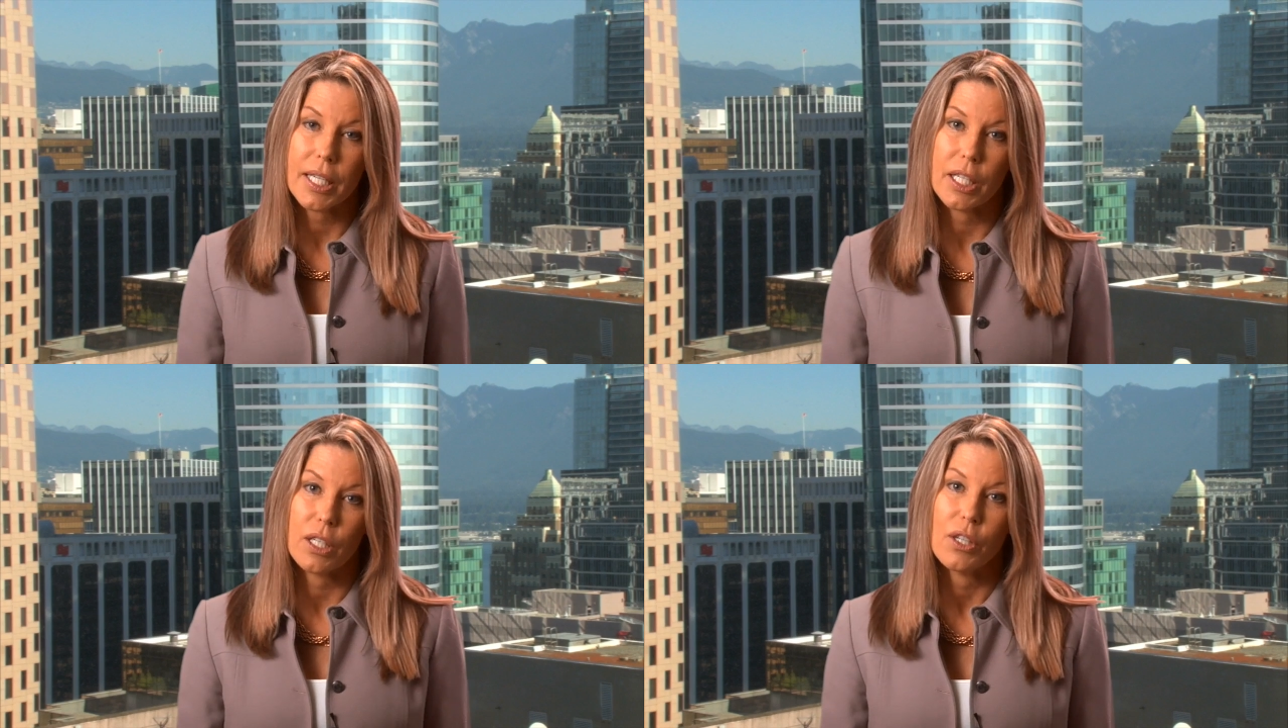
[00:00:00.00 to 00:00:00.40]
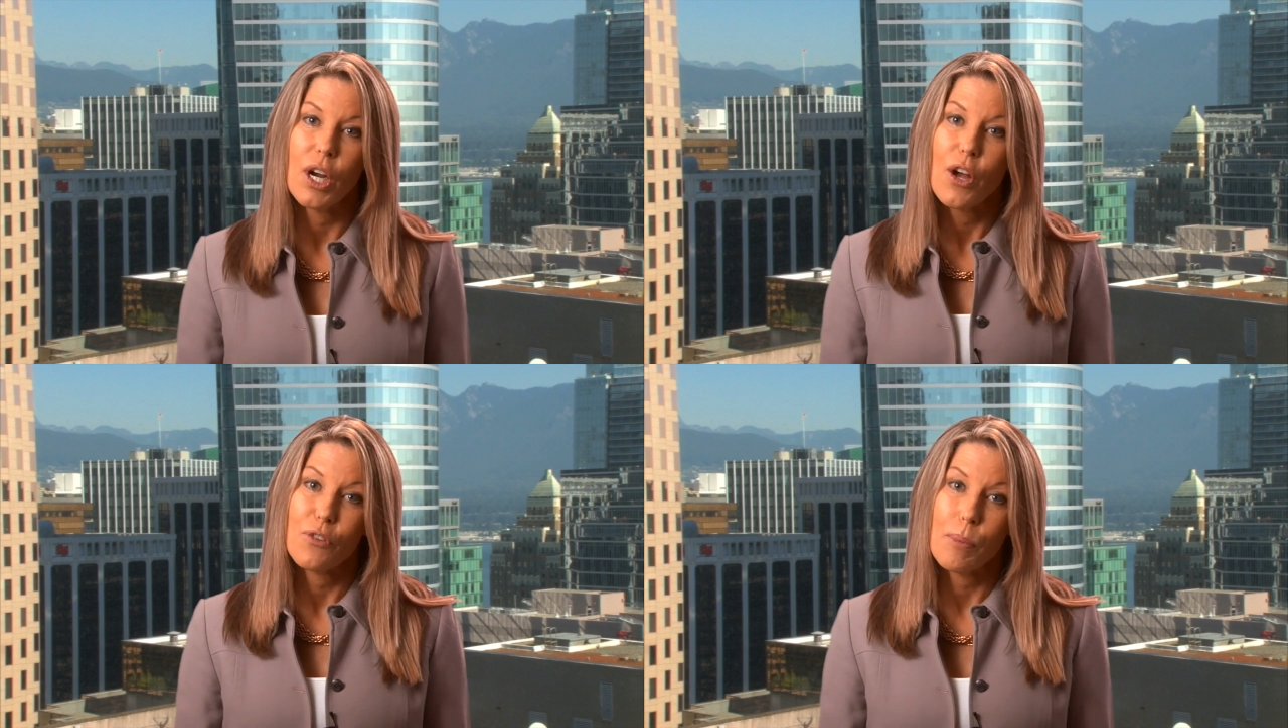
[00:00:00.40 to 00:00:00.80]
hear
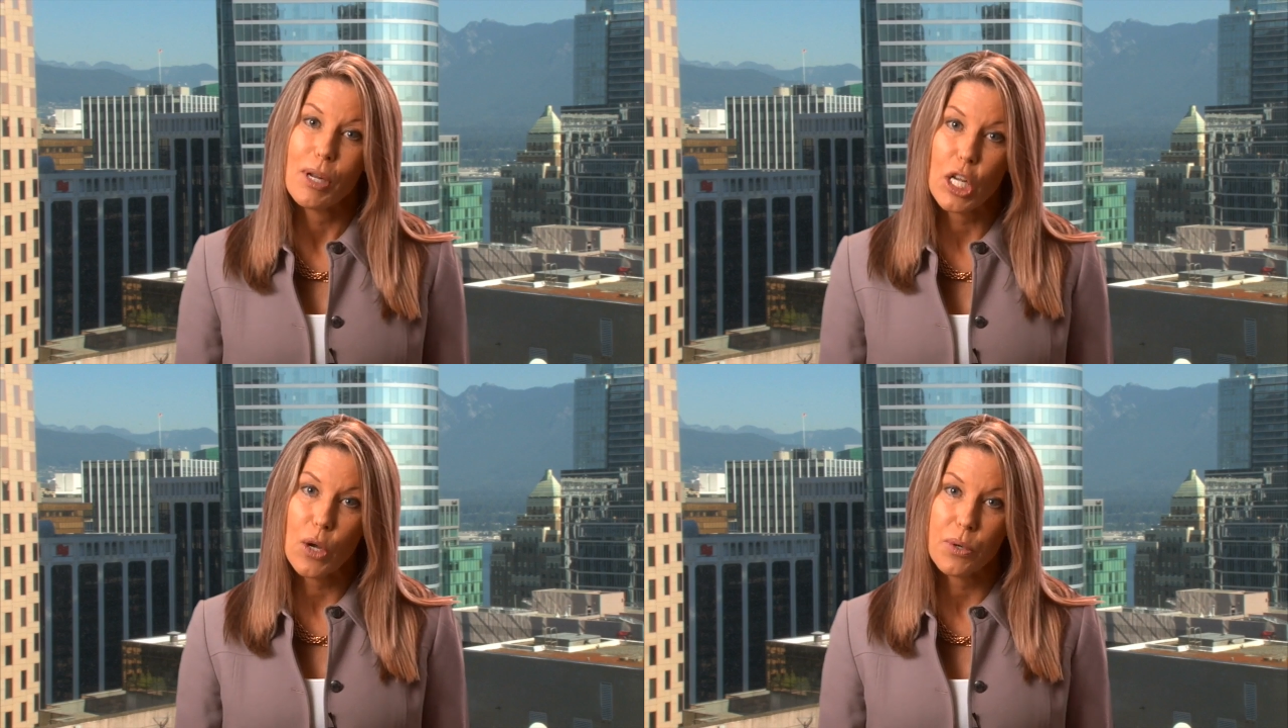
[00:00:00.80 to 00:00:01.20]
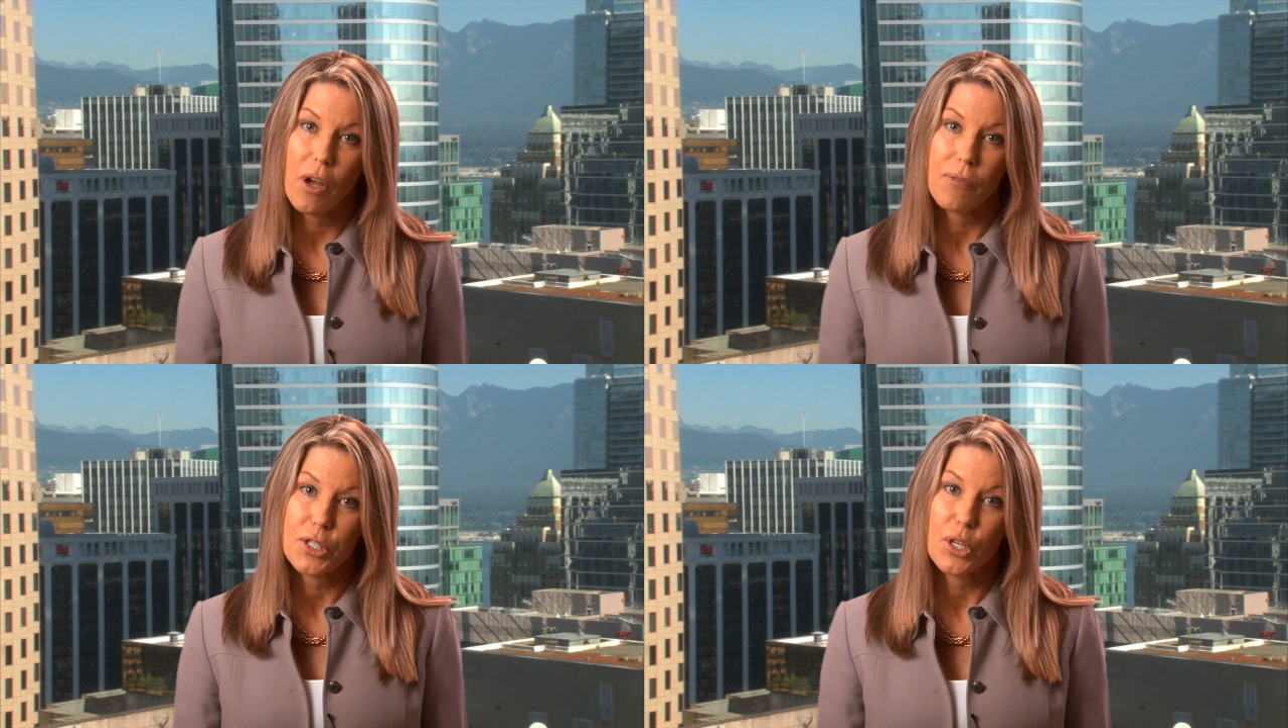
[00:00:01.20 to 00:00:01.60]
from a loan
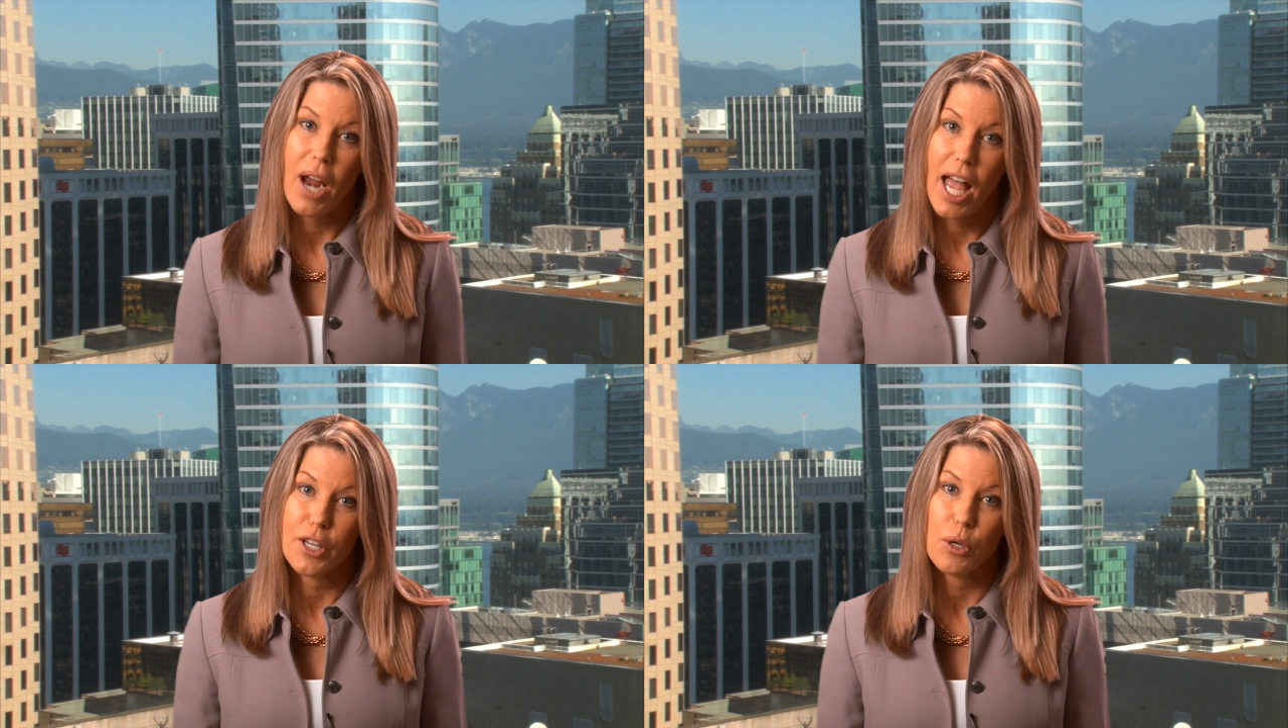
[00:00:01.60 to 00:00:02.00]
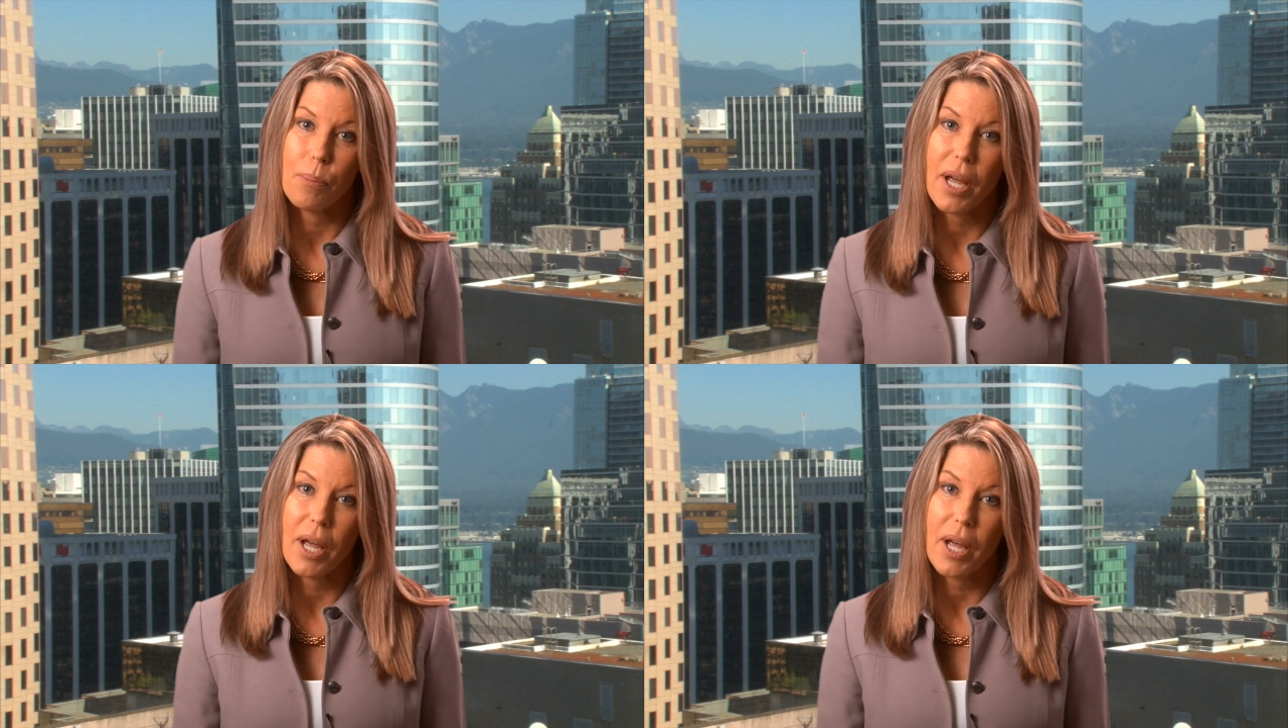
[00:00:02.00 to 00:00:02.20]
officer at your